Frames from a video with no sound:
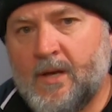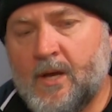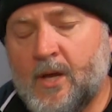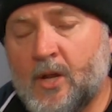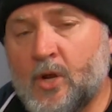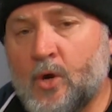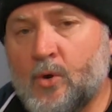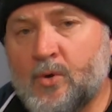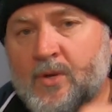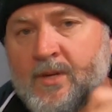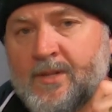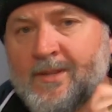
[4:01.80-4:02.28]

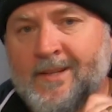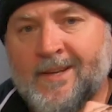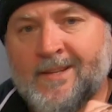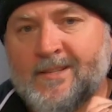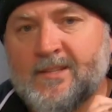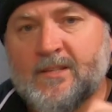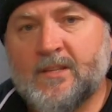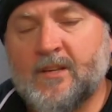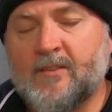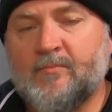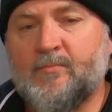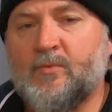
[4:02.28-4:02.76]
and I would eat
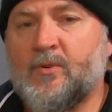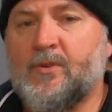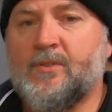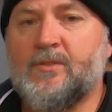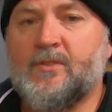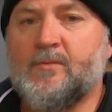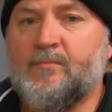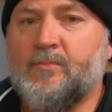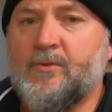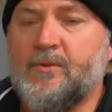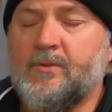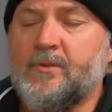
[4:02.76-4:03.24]
that stuff by
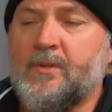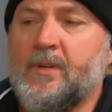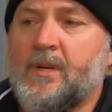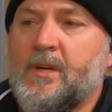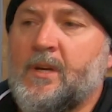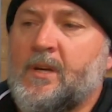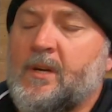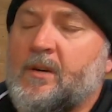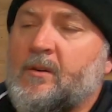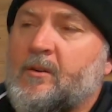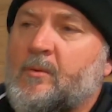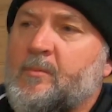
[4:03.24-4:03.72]
the spoon.
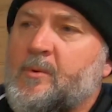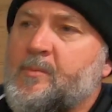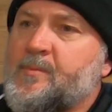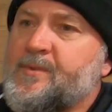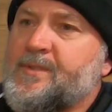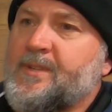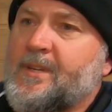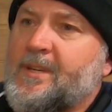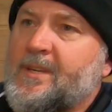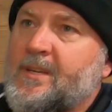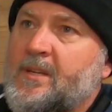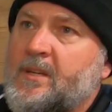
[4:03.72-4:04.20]
I remember
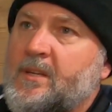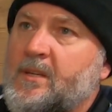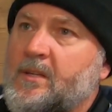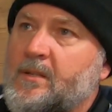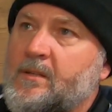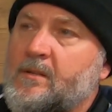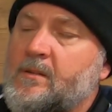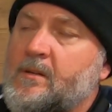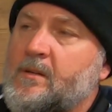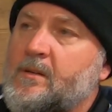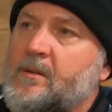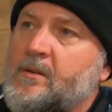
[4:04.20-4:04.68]
as a
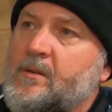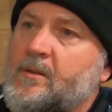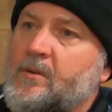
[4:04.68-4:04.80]
kid,